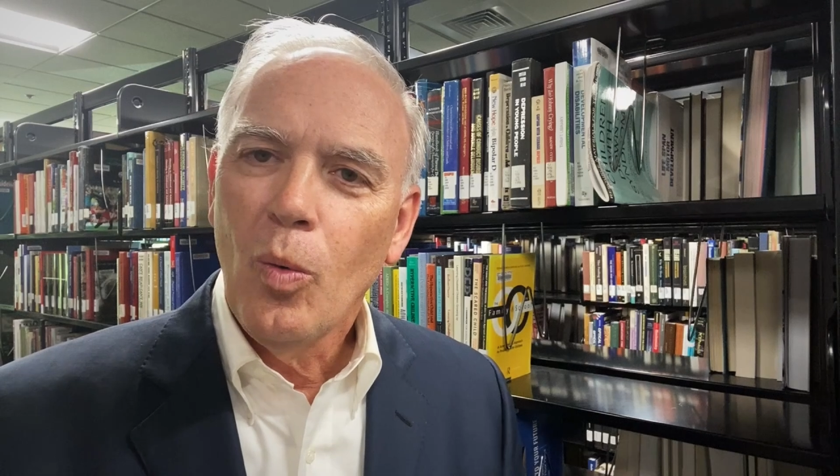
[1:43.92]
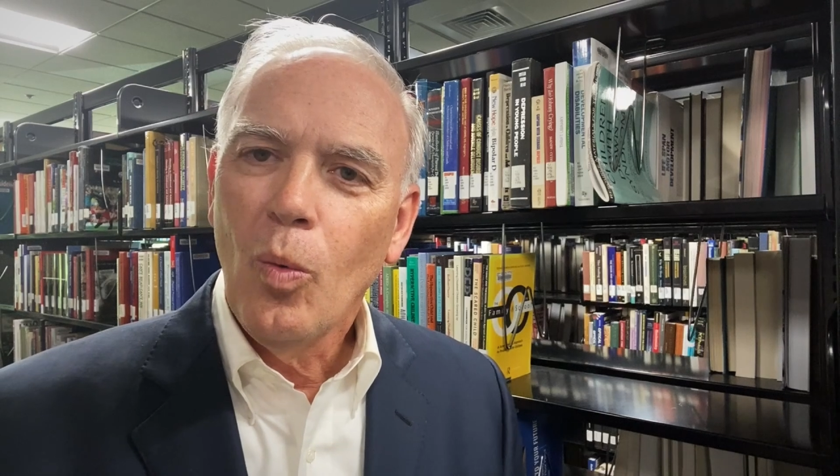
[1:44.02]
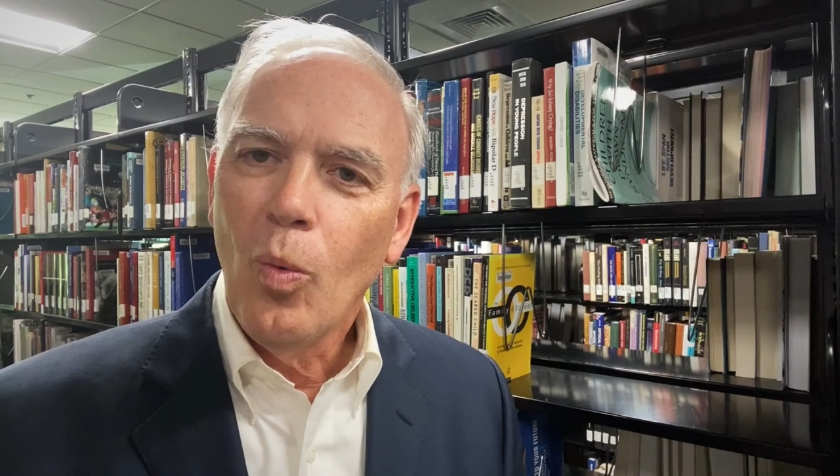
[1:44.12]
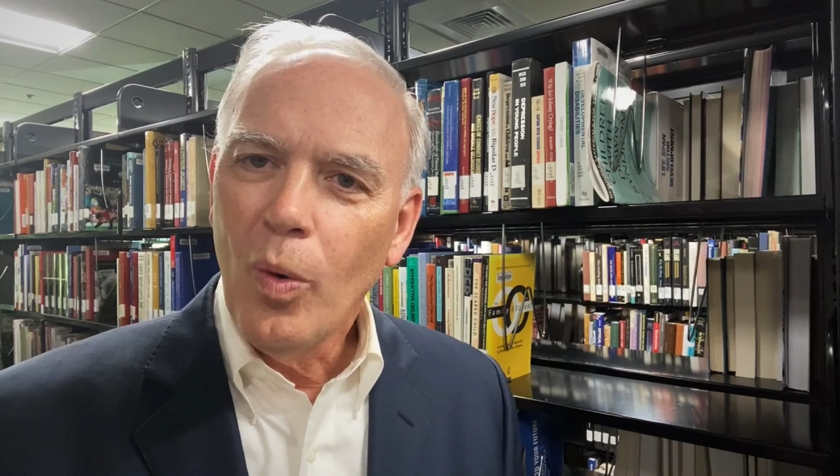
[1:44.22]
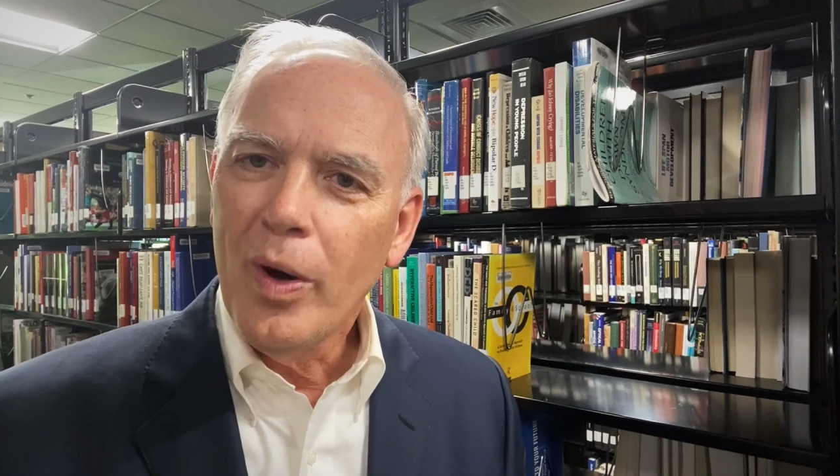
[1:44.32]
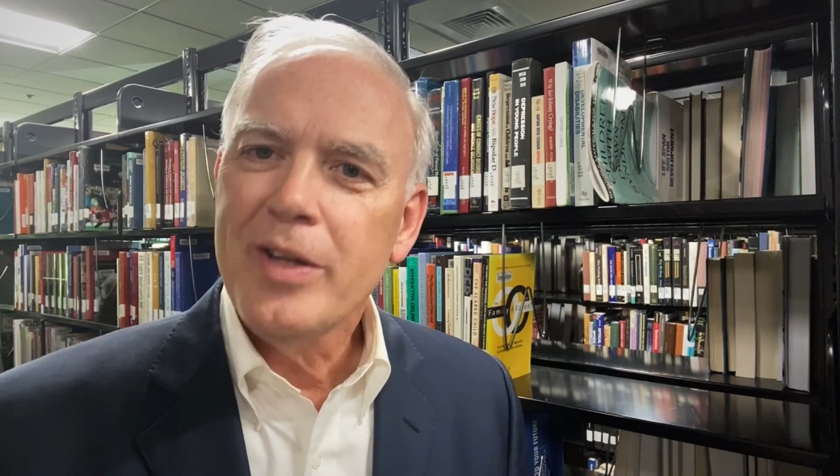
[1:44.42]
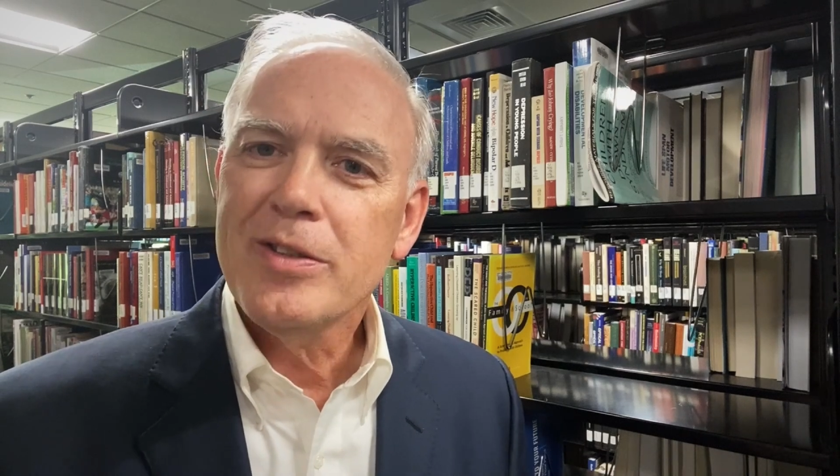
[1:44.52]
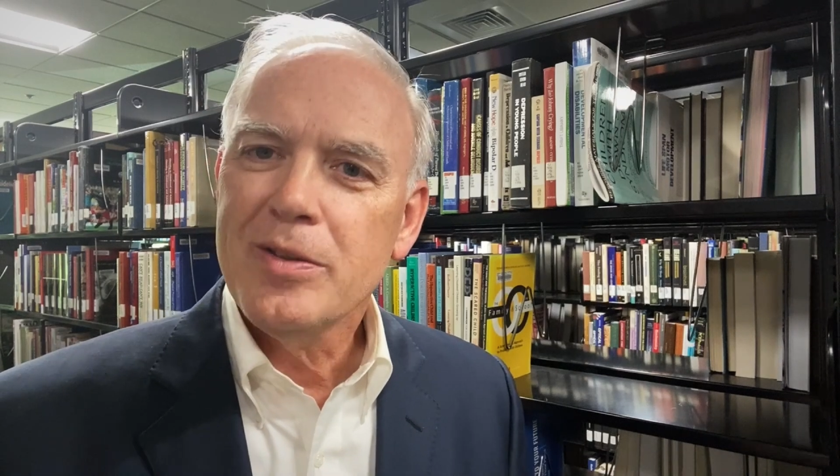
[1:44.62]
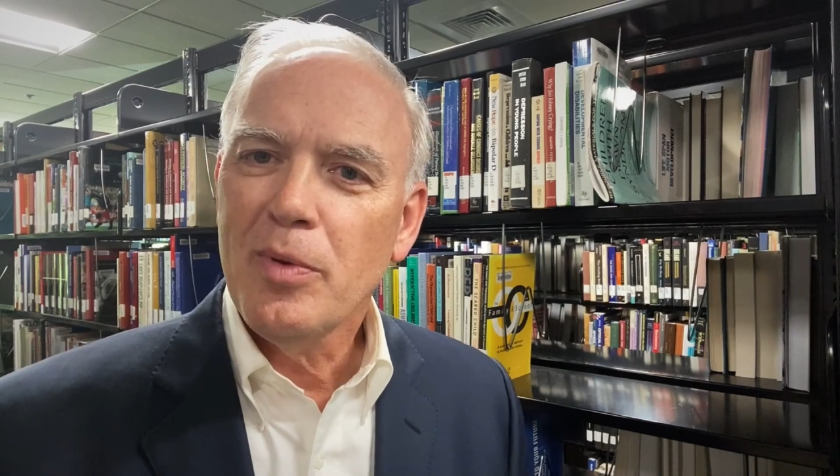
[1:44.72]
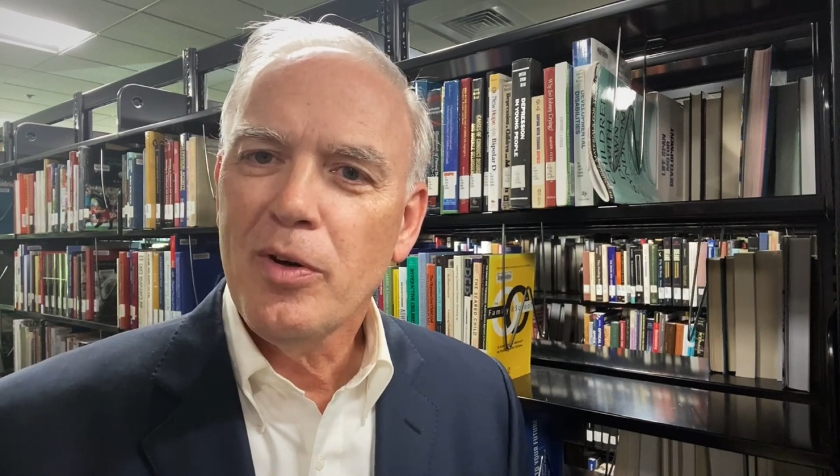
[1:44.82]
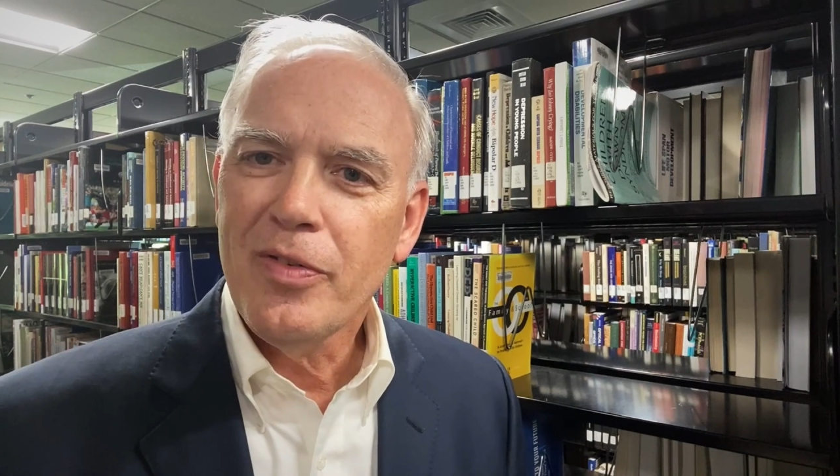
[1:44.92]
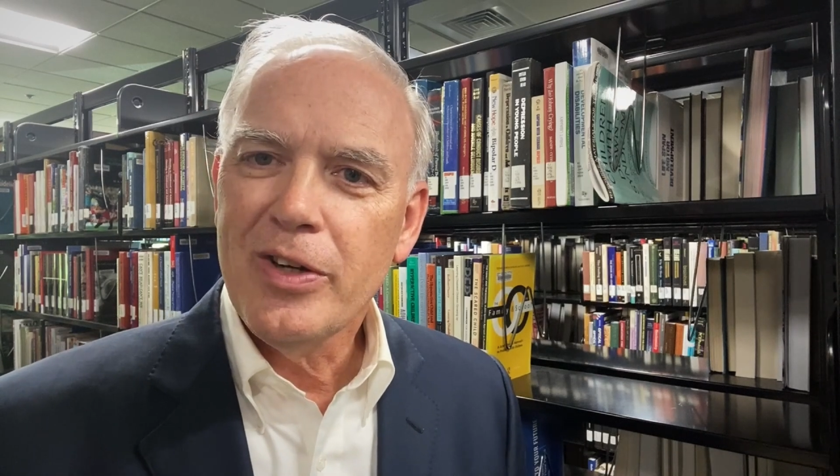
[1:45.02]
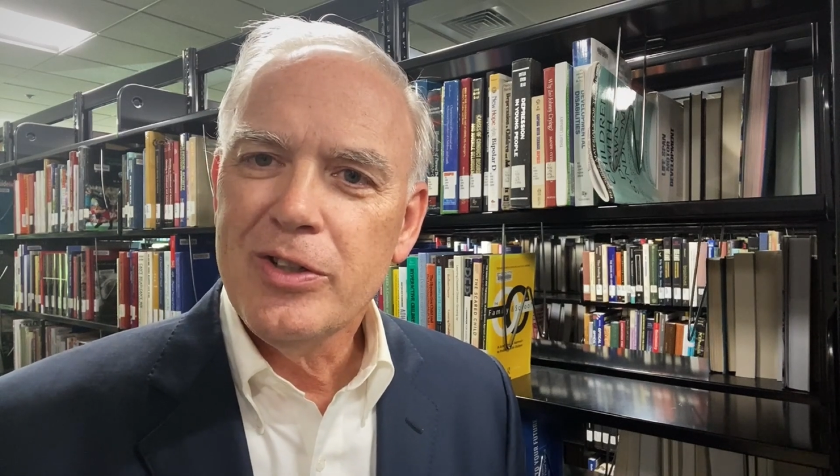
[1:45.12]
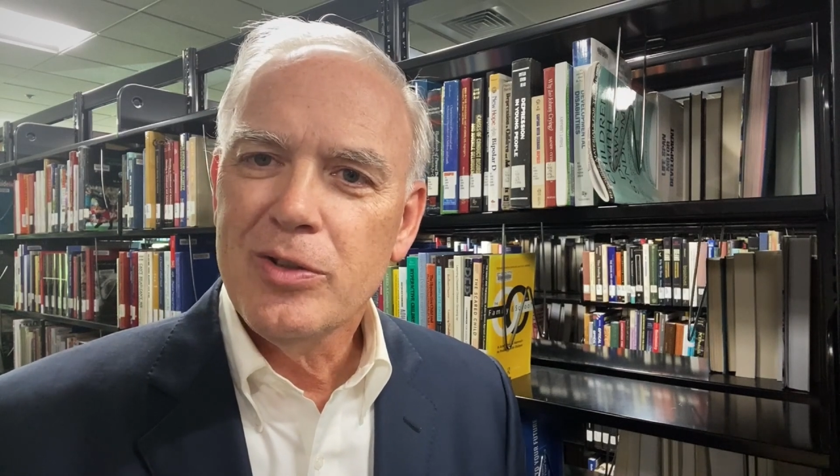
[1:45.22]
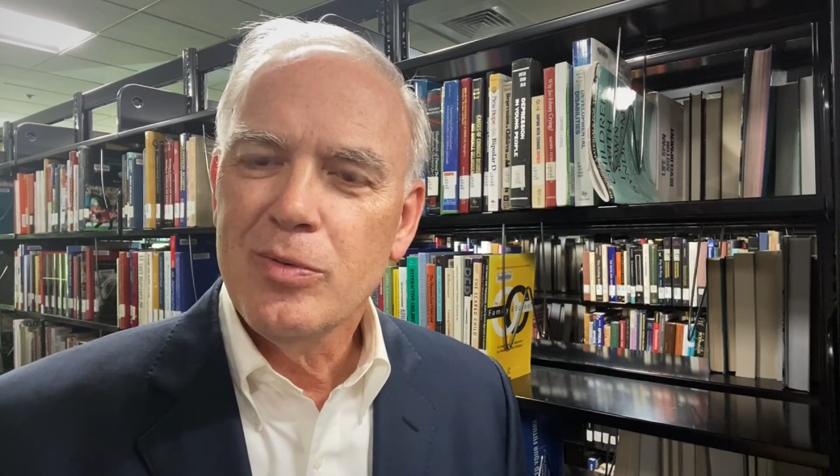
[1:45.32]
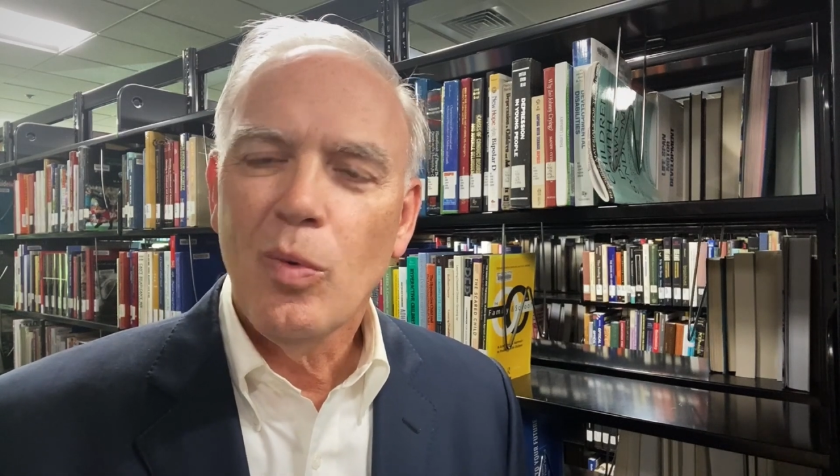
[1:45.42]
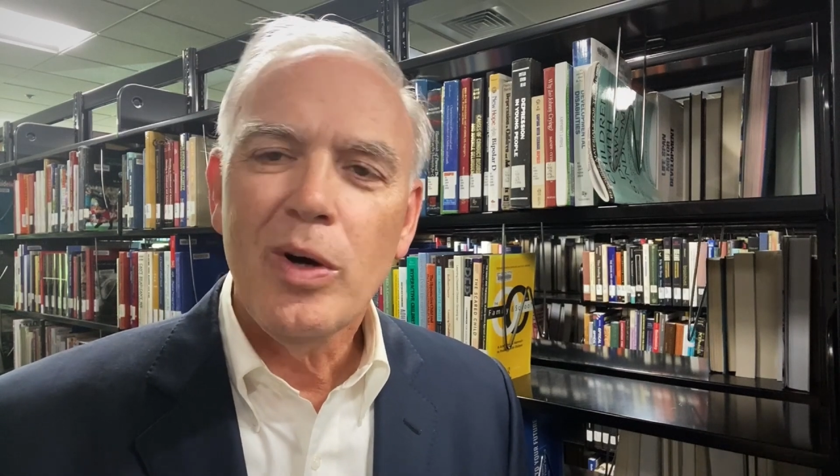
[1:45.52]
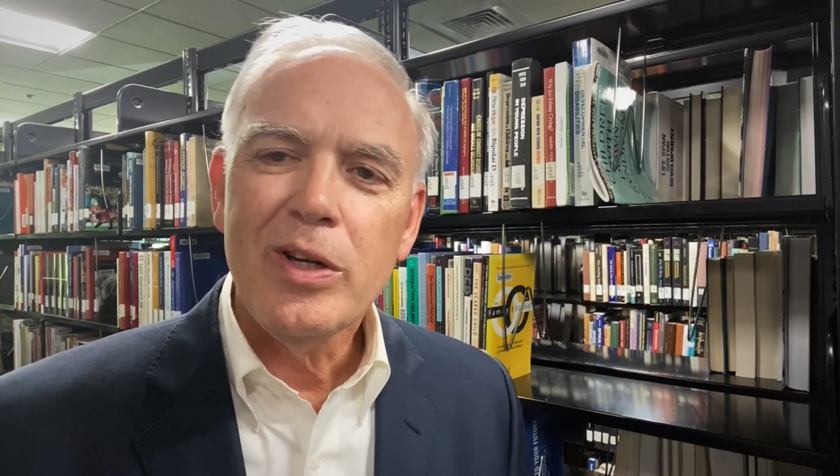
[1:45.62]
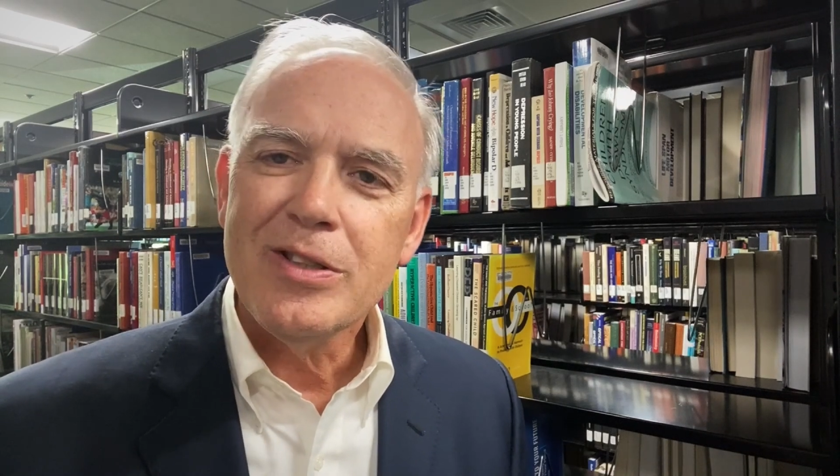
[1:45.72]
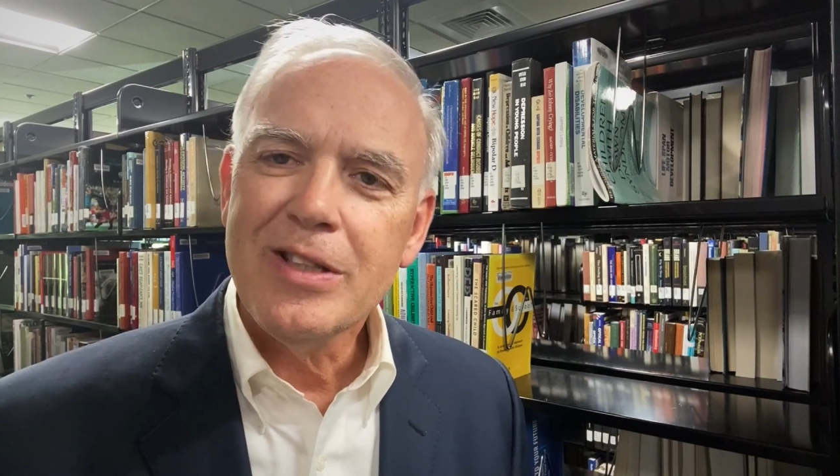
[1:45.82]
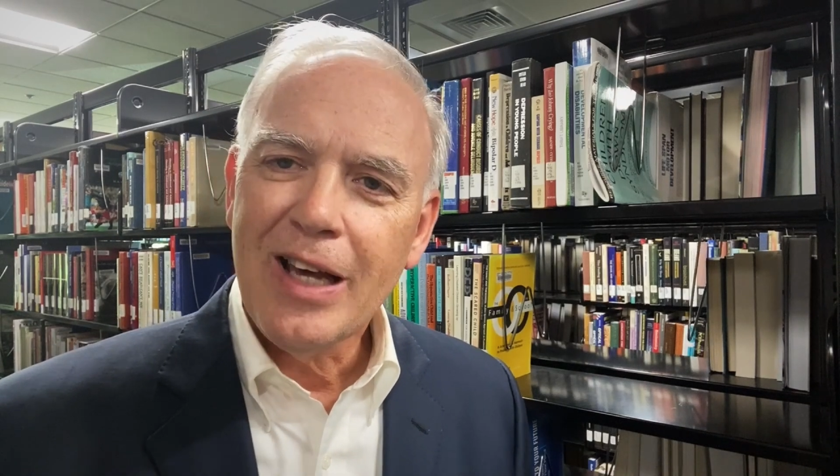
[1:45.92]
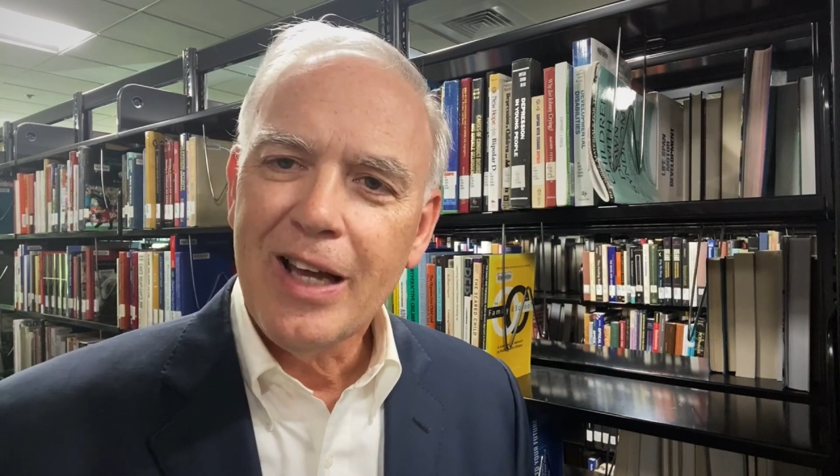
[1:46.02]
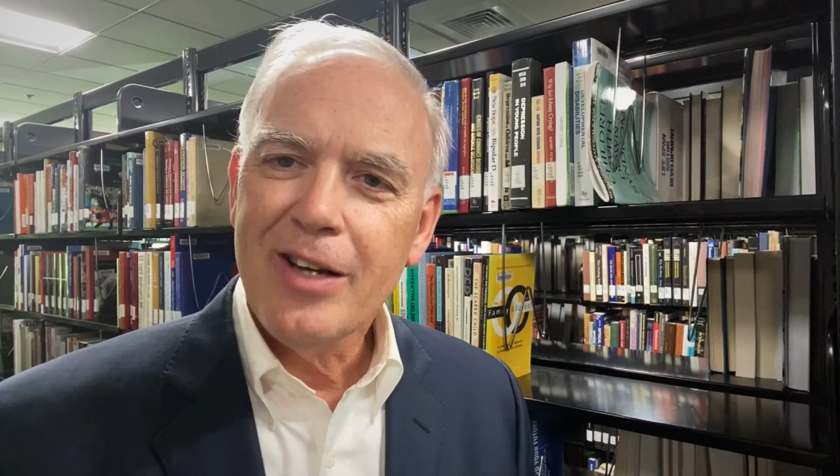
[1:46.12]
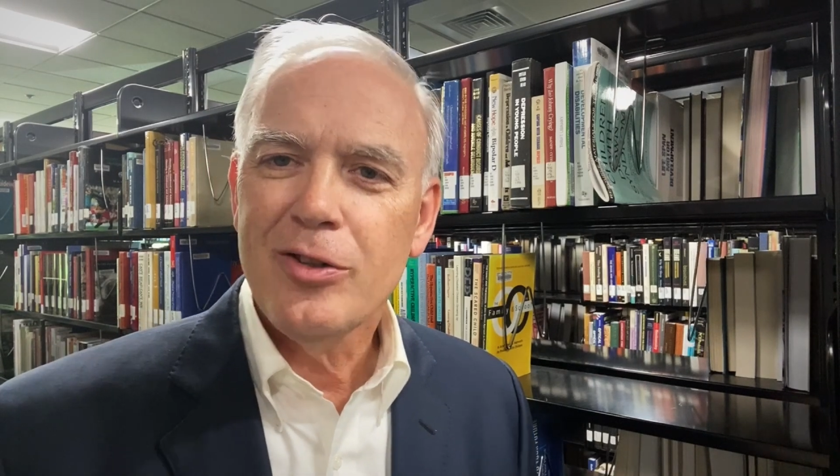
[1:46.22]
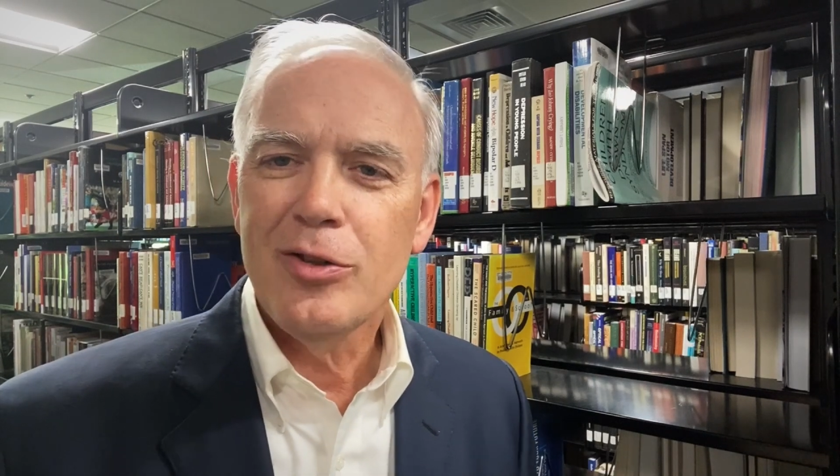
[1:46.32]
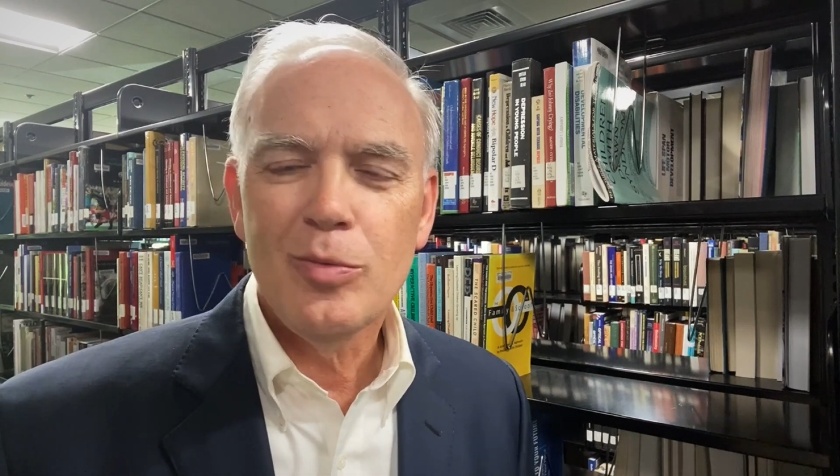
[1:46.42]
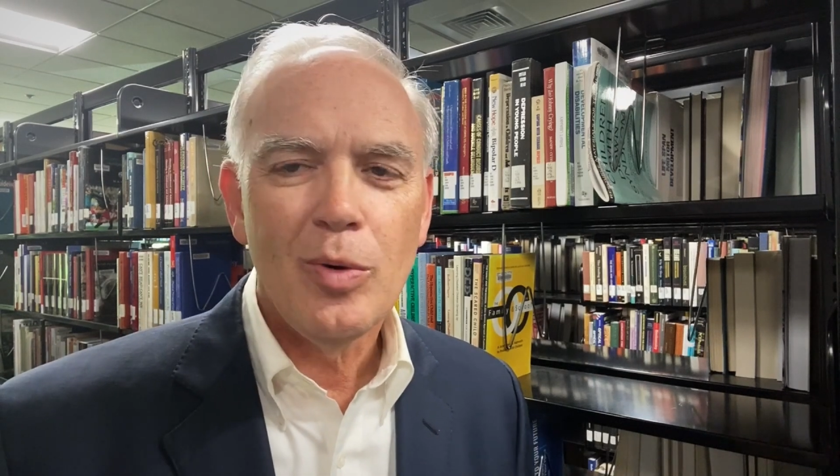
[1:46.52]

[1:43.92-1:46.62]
what is the motivation, what is the attitude,